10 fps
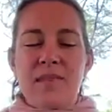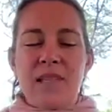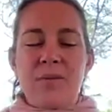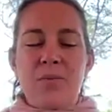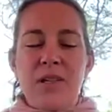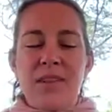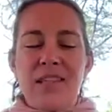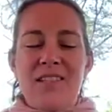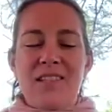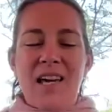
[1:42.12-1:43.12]
And you breathe
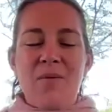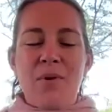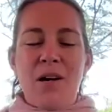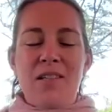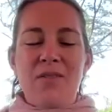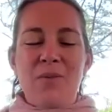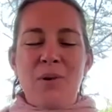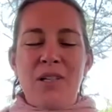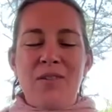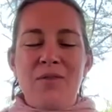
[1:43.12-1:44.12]
into that part of the
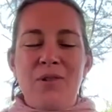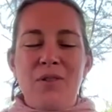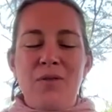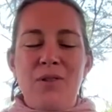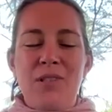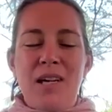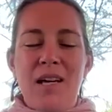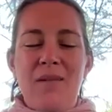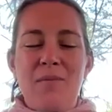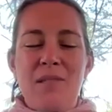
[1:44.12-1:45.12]
body for a few
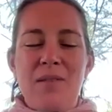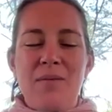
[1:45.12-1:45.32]
times.